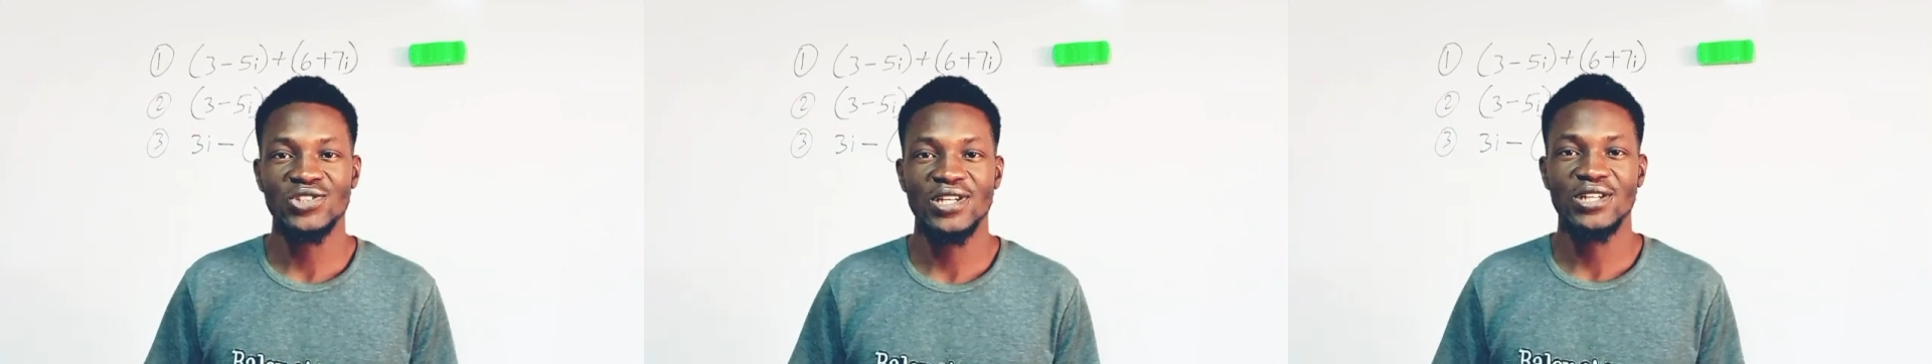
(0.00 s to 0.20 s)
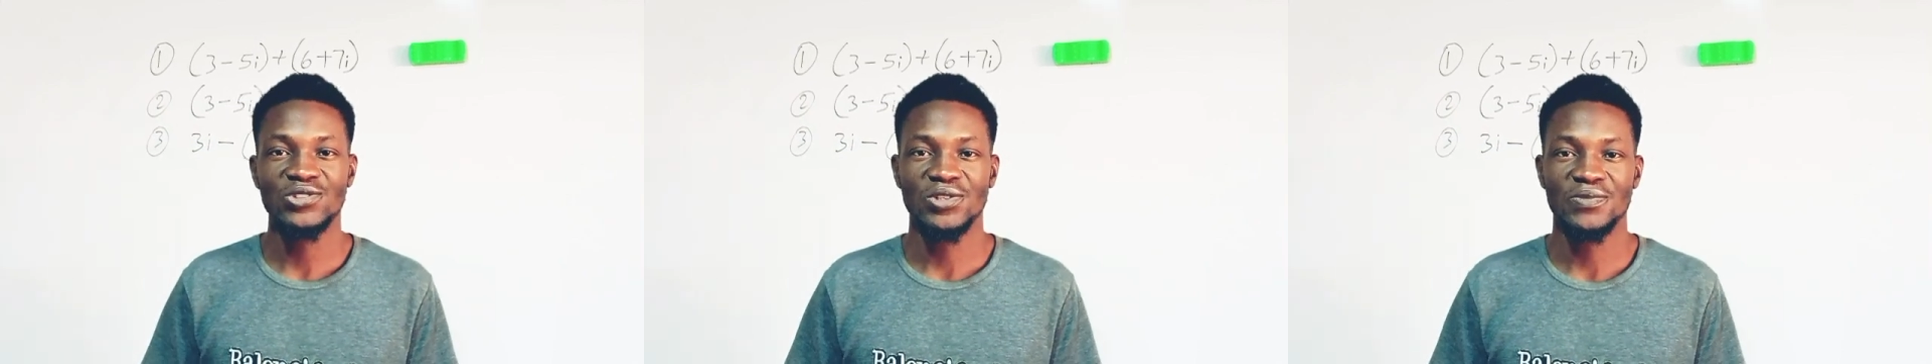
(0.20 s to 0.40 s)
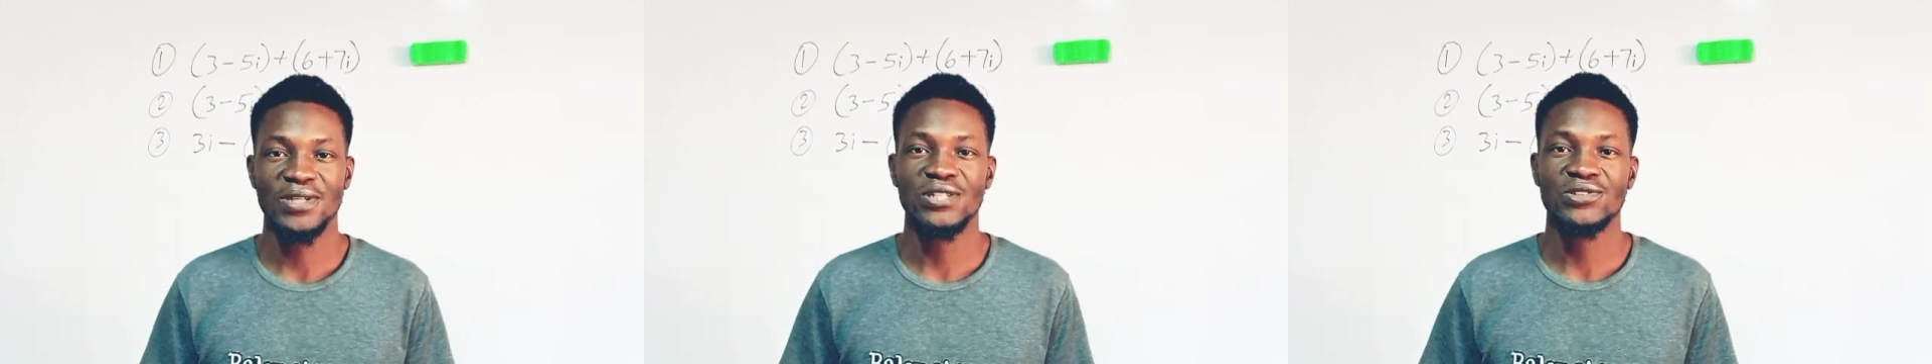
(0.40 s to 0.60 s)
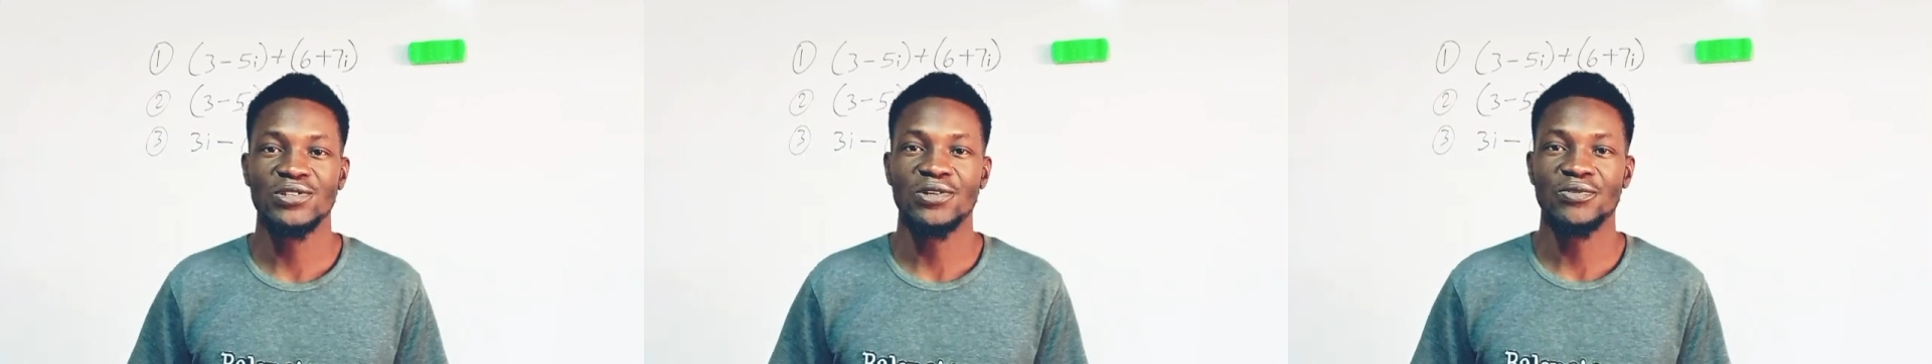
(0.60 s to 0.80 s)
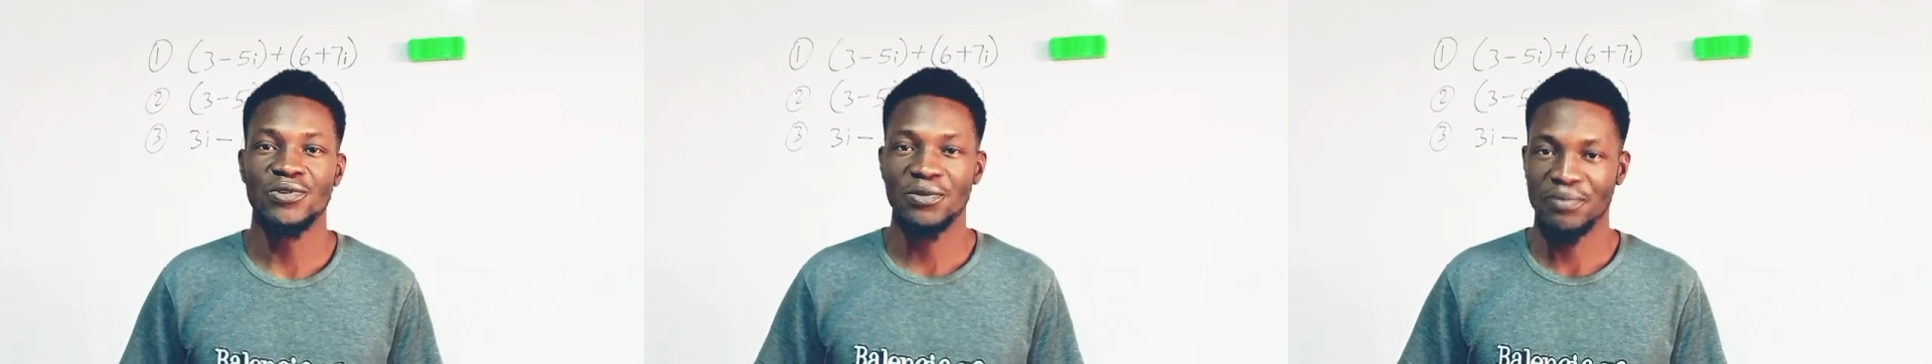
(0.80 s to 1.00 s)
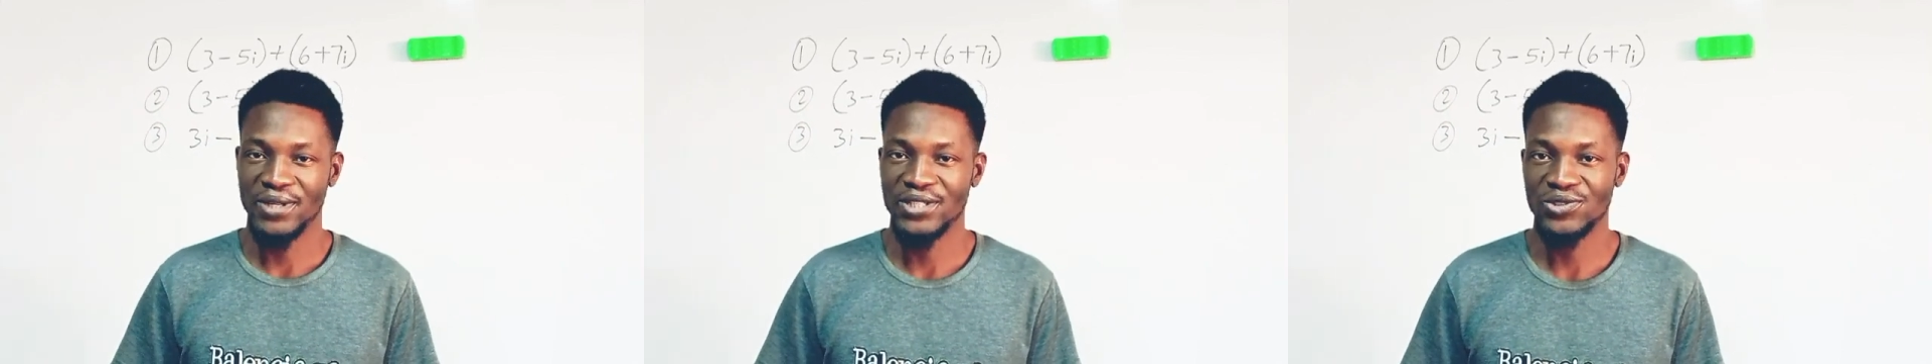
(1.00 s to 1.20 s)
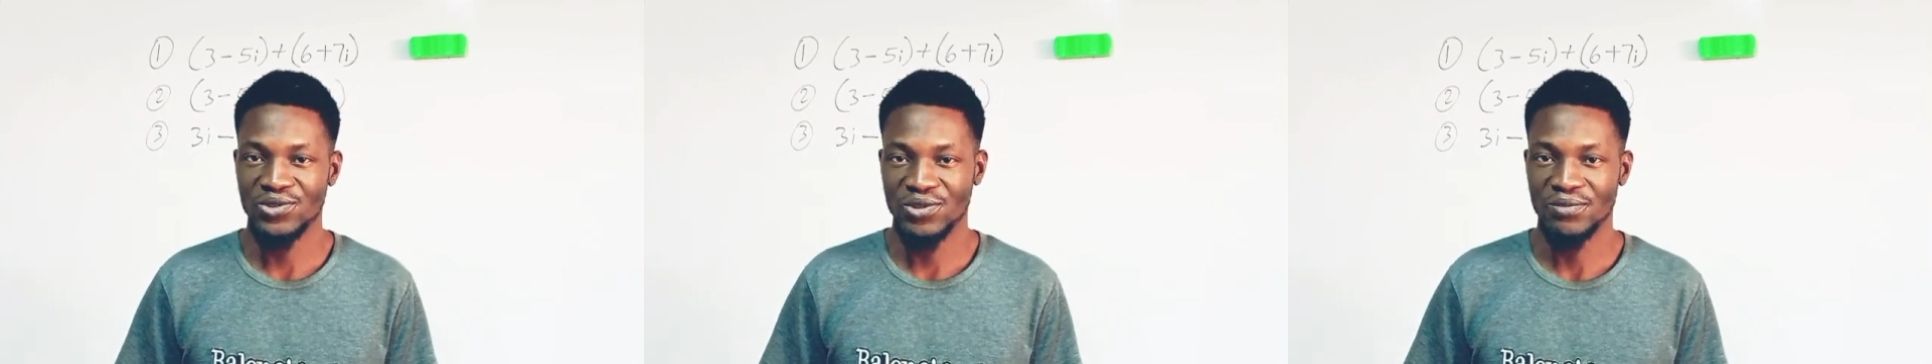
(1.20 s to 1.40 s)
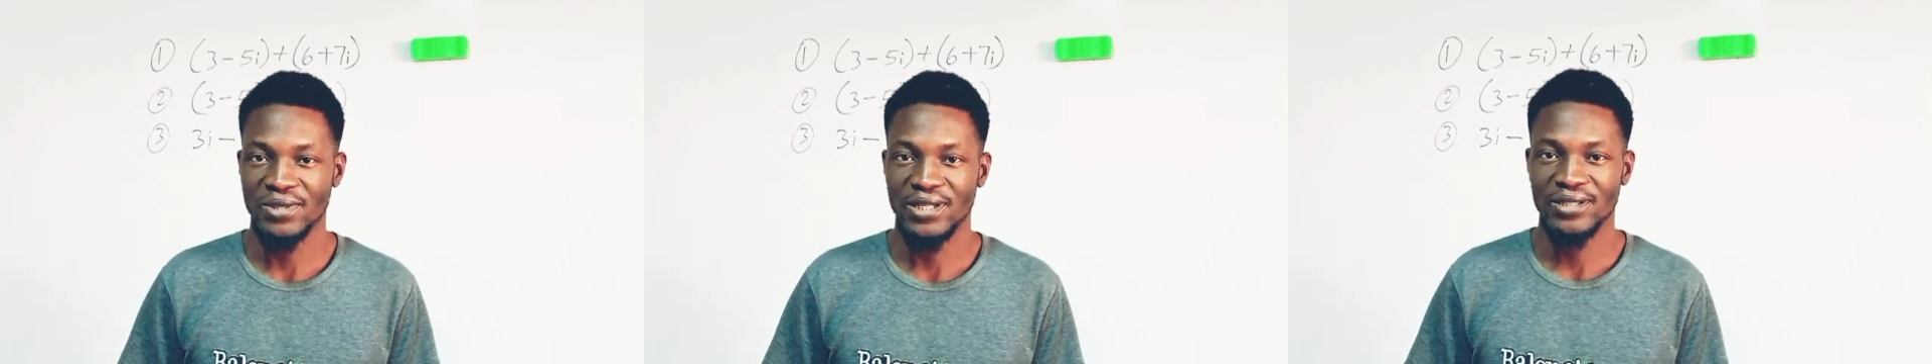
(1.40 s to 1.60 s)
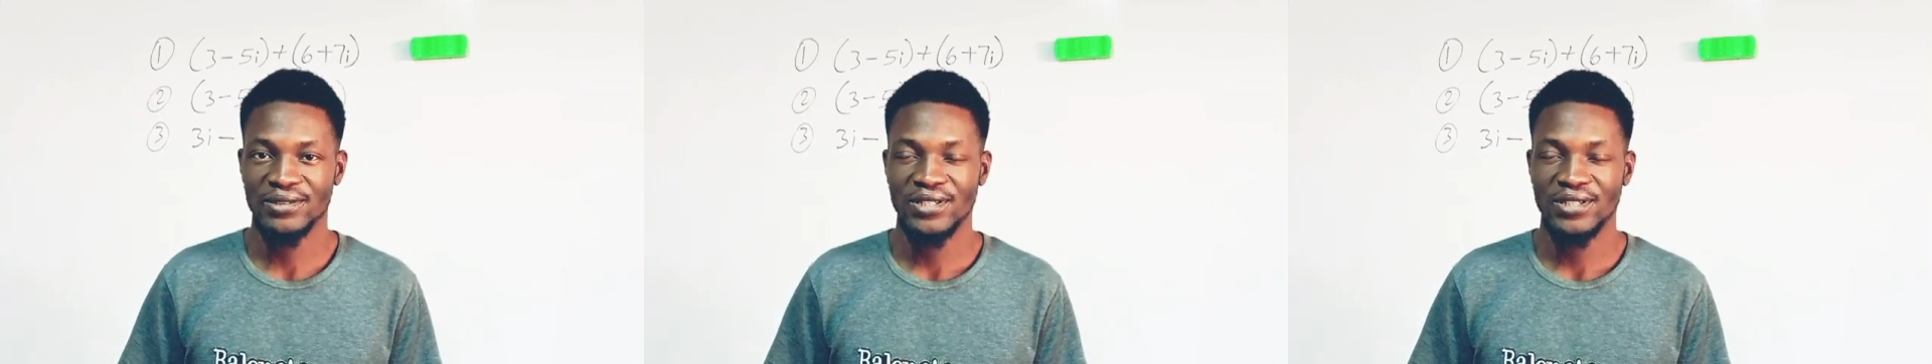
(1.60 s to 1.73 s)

and subtraction of complex number.